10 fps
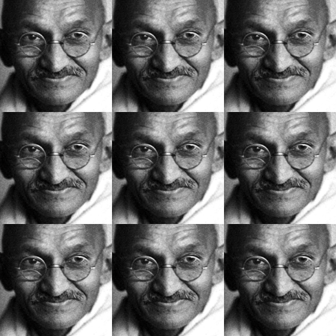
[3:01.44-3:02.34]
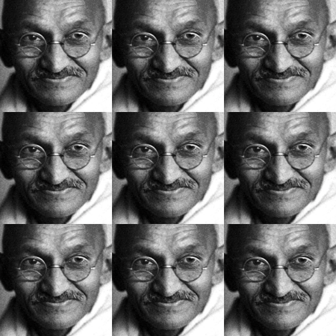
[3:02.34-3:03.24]

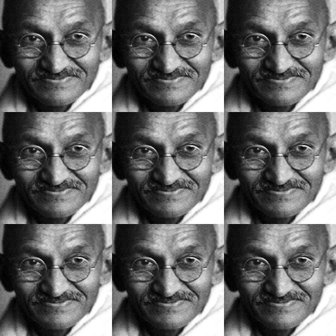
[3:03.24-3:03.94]
(silence)